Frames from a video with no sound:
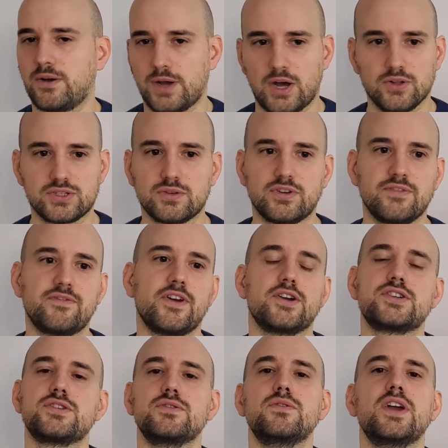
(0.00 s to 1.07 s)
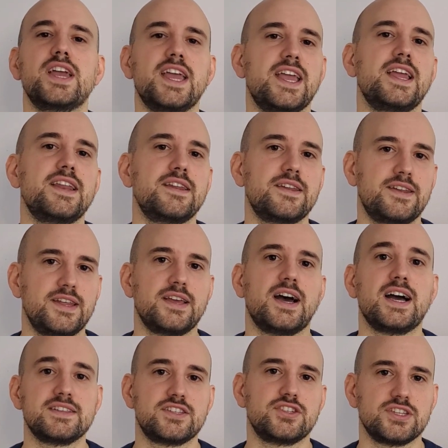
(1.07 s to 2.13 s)
also referred to in the
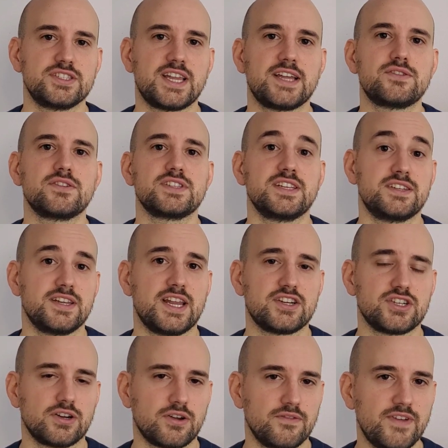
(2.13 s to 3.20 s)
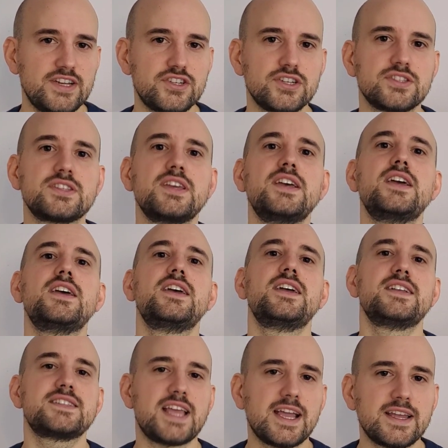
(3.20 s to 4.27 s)
ICJ statute as international conventions.
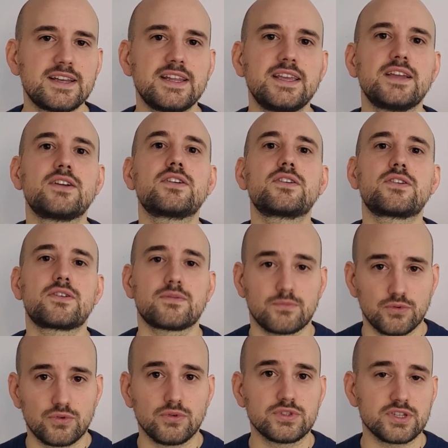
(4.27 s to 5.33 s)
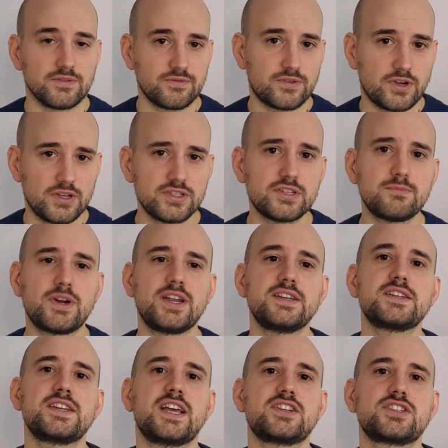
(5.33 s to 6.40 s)
Secondly, rules of customary
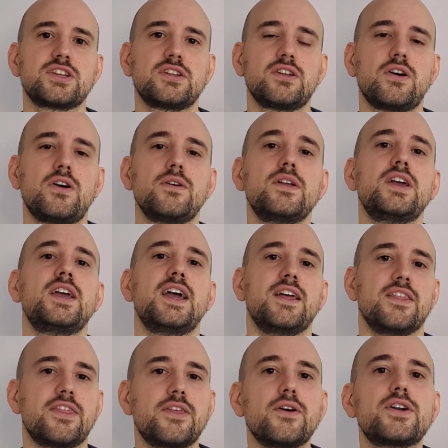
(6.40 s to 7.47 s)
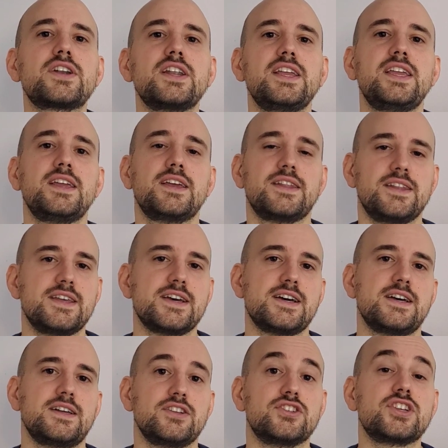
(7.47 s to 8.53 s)
international law. And thirdly,
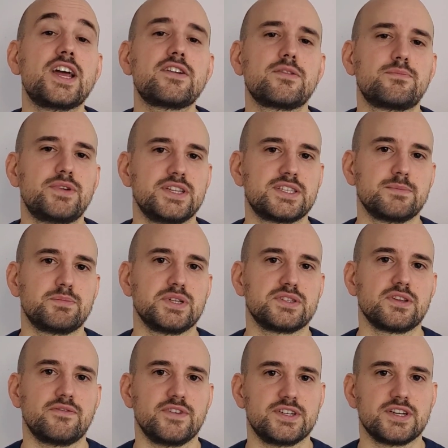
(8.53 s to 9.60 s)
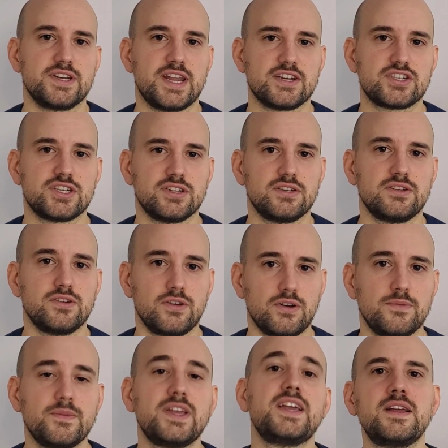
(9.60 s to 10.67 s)
the general principles of international
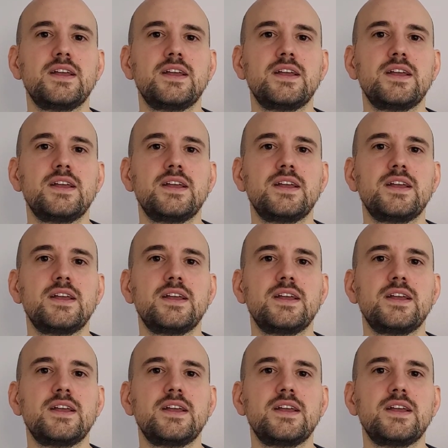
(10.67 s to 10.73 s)
law.